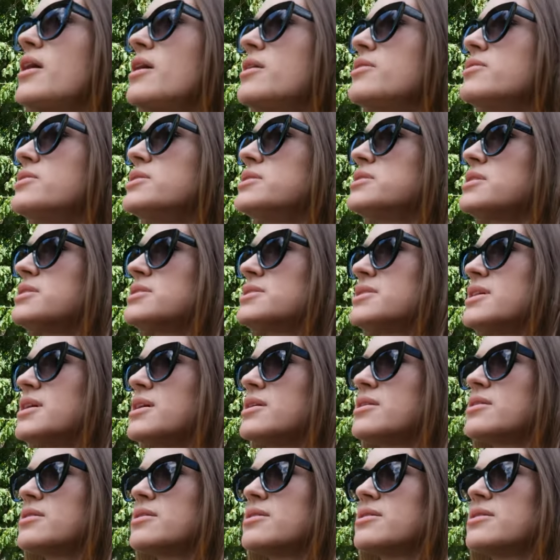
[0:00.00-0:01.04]
and this is like
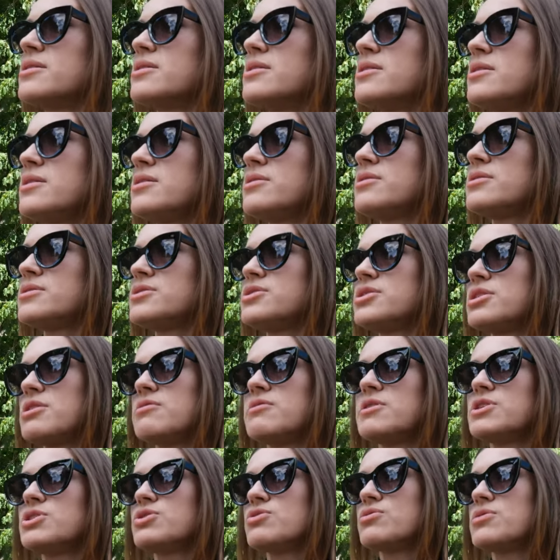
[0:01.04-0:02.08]
the
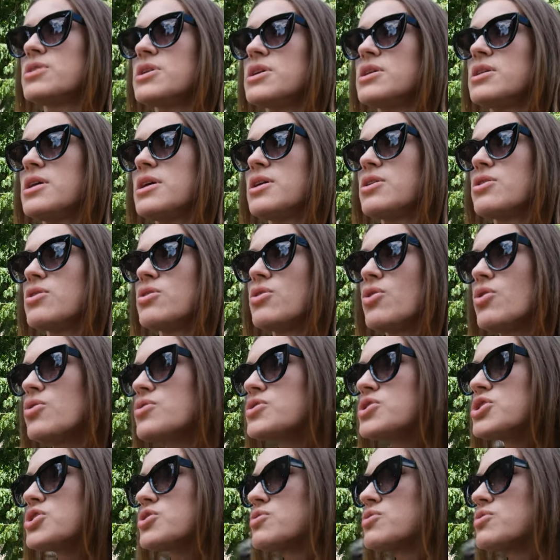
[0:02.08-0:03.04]
territory like close